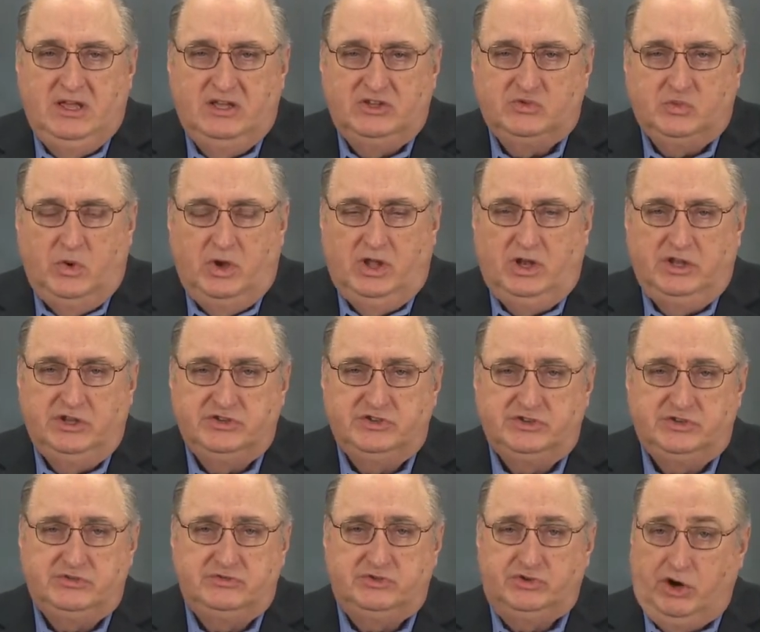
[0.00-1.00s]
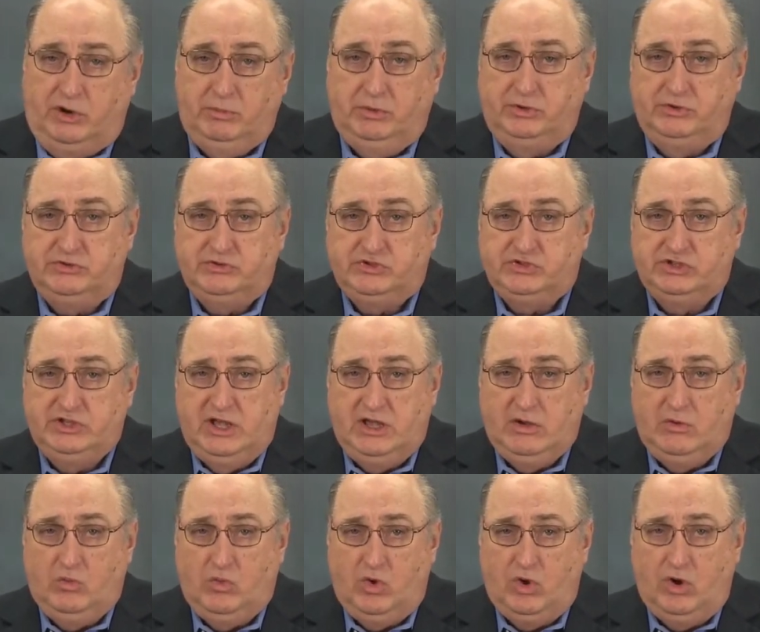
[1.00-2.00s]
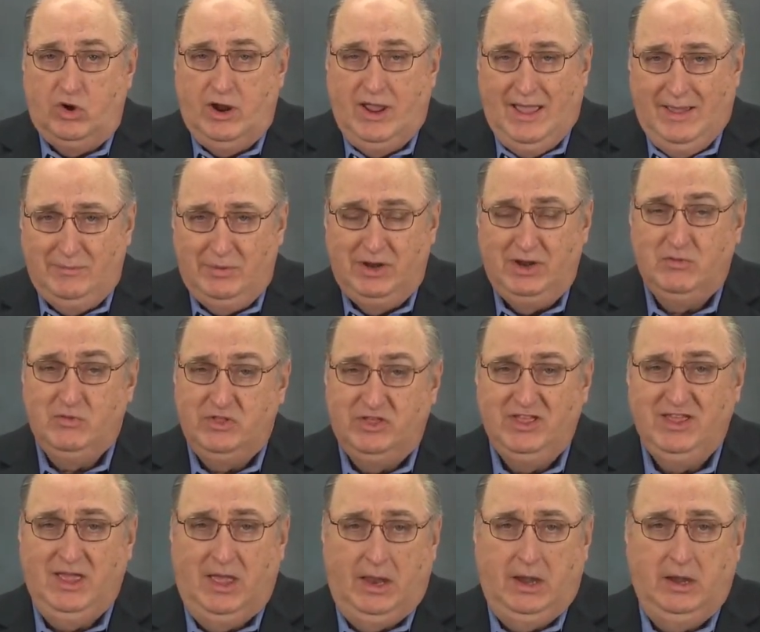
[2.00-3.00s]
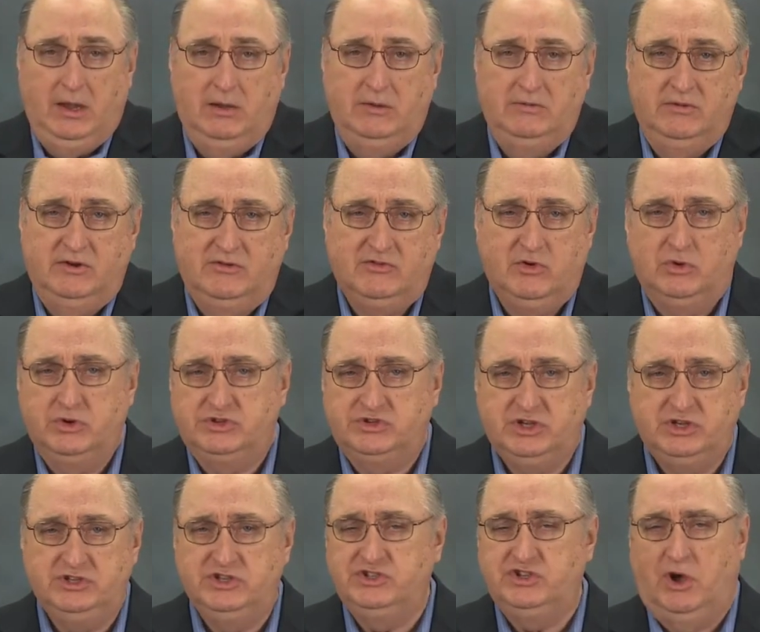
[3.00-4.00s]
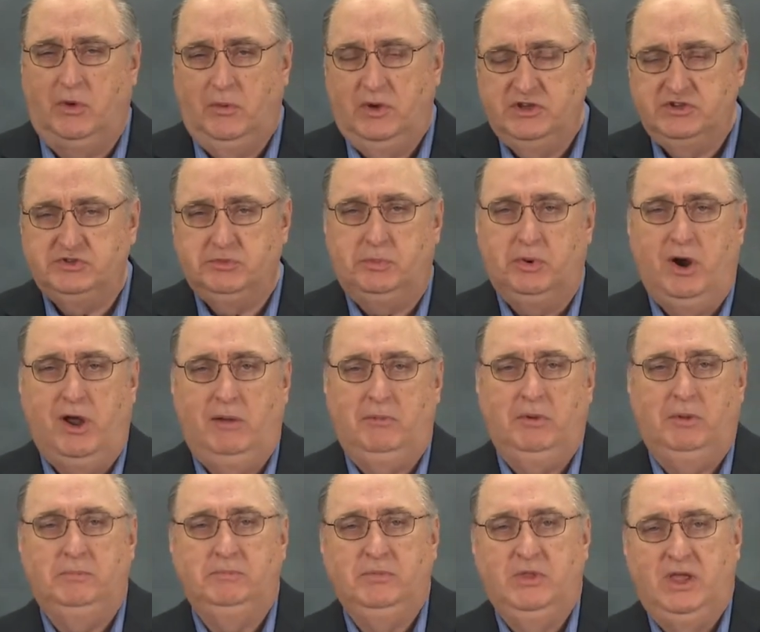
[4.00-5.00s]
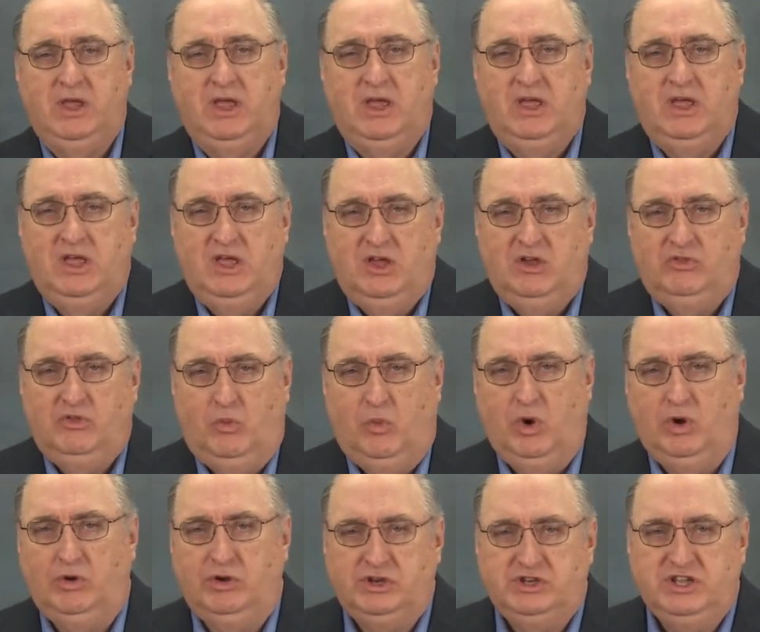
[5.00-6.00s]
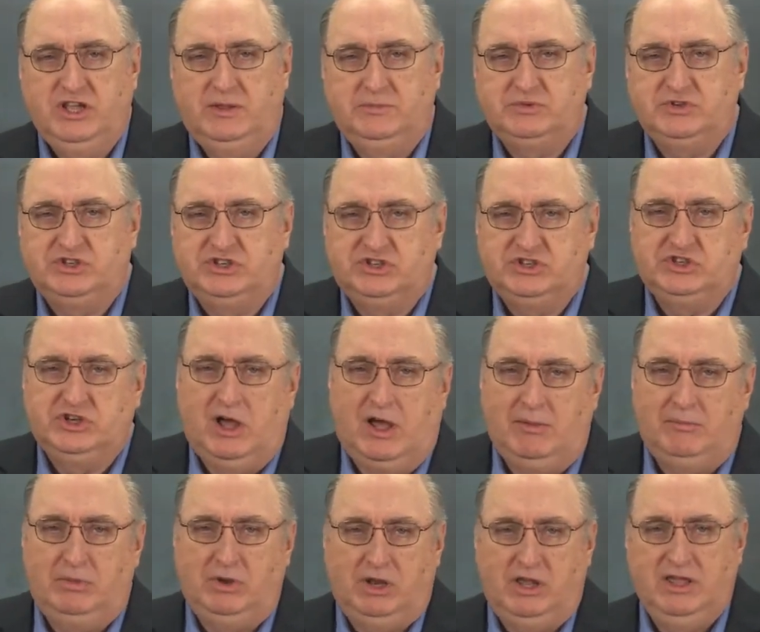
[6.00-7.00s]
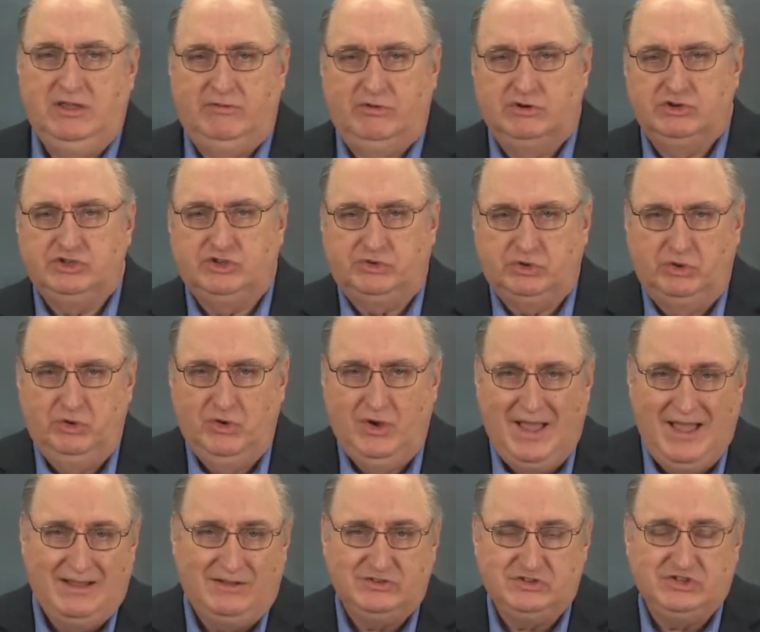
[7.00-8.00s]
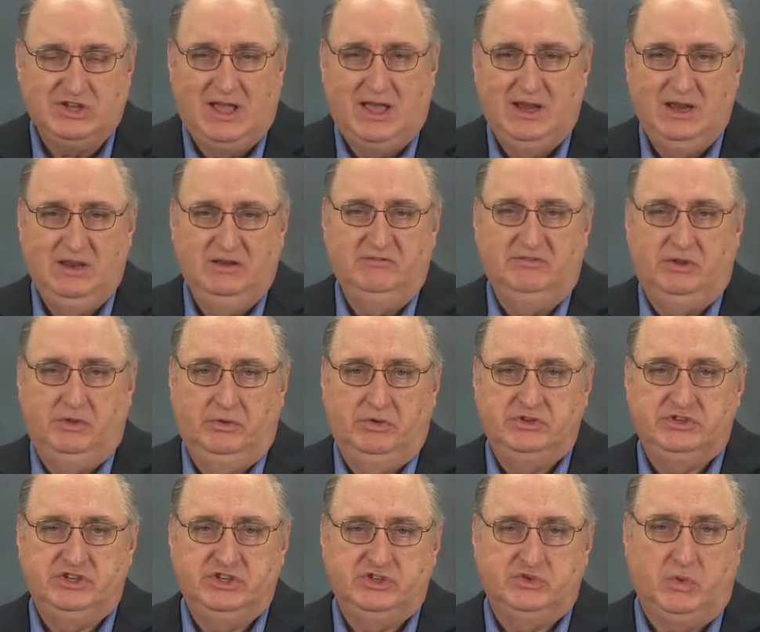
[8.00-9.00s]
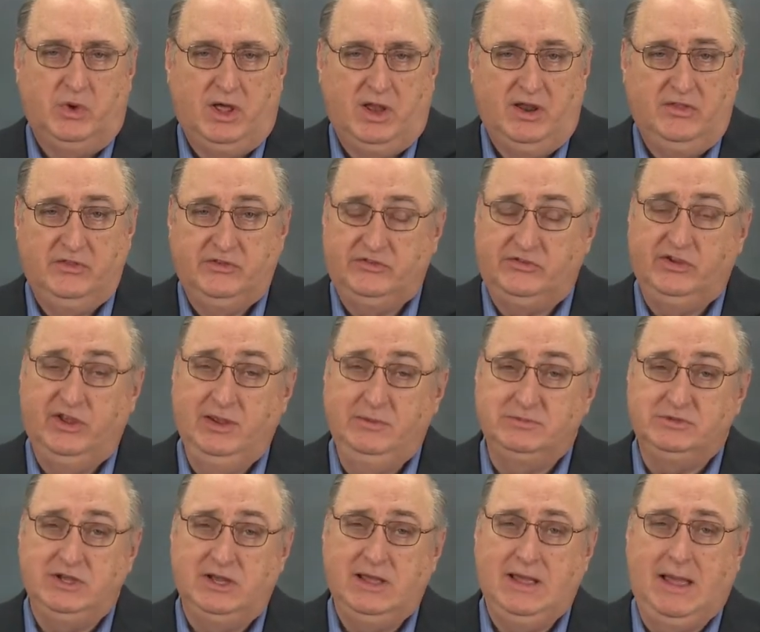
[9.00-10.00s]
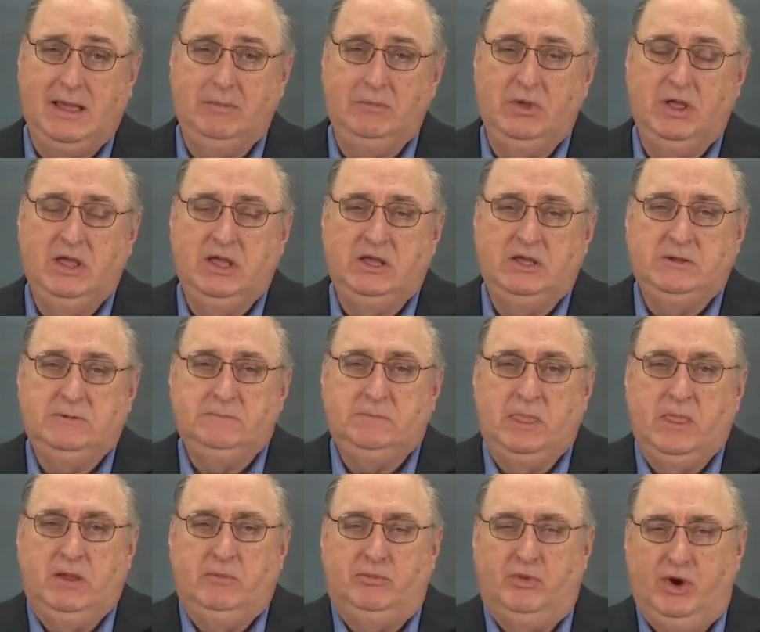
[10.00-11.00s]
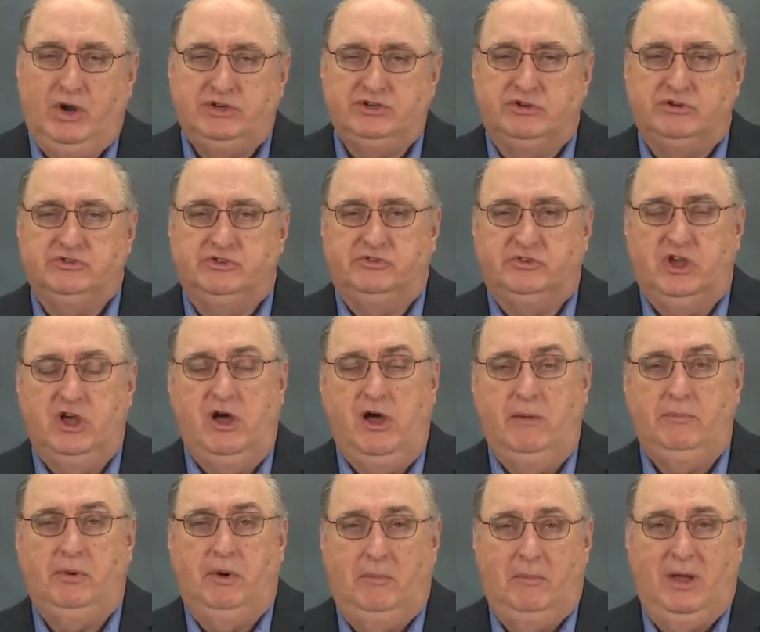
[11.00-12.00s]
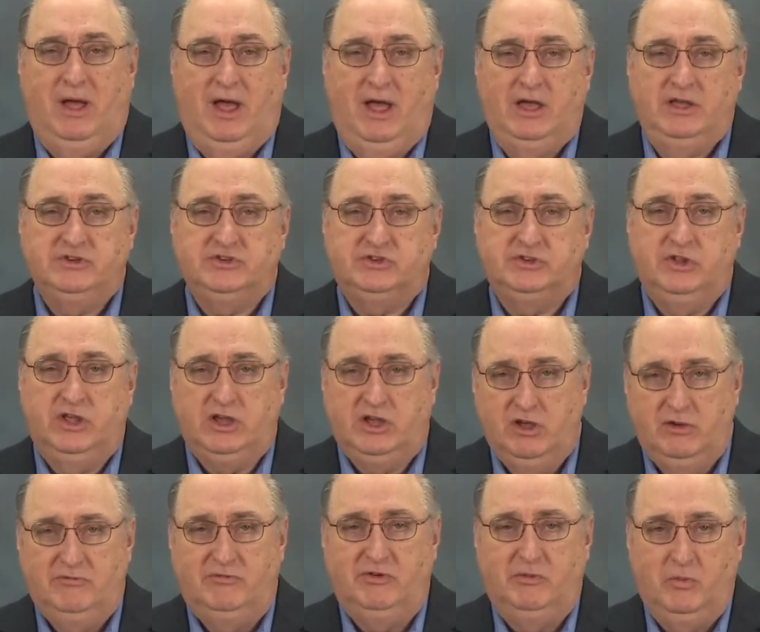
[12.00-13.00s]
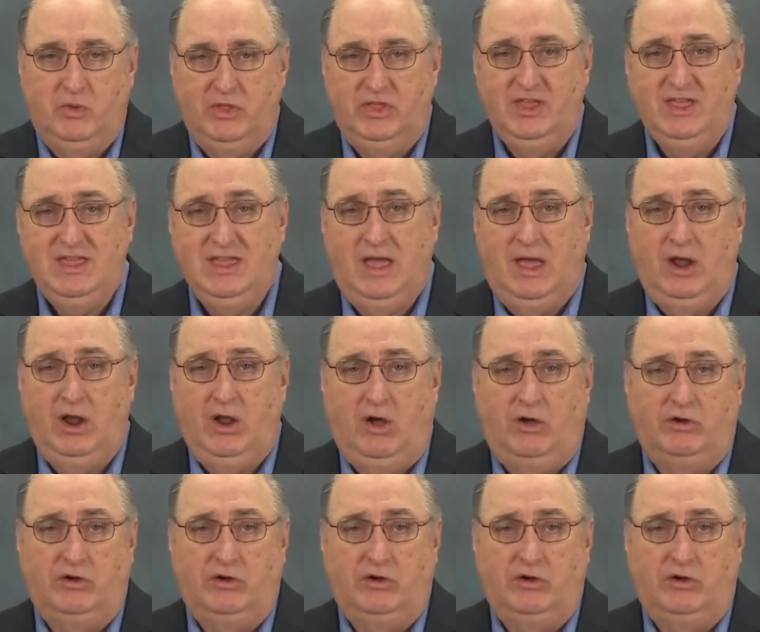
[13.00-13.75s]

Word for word: as well as troubles that were happening within. And of course, such is always the problem. The world attempts to stop believers through outside influences, while at the same time, pressures of compromise that come from within